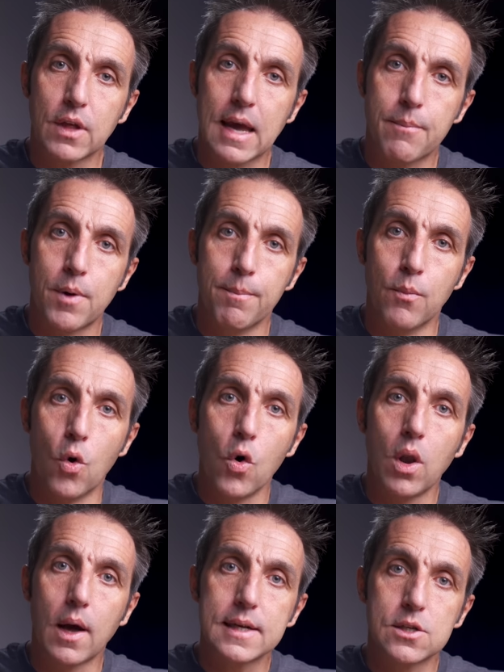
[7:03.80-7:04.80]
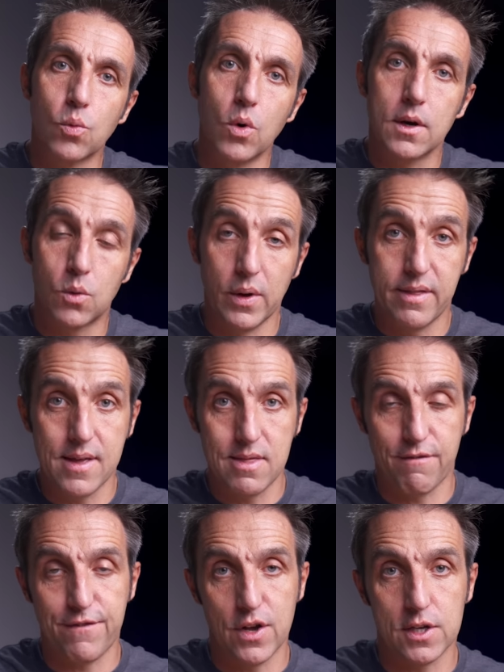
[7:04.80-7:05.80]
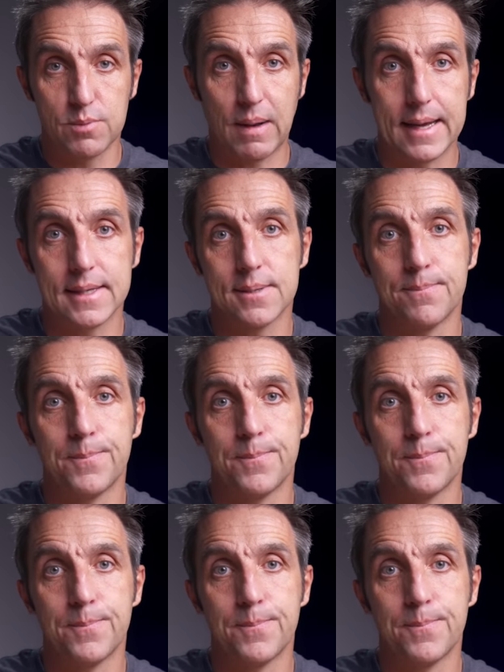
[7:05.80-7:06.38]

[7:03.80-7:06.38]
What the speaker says: the camera more light to work with in the first place.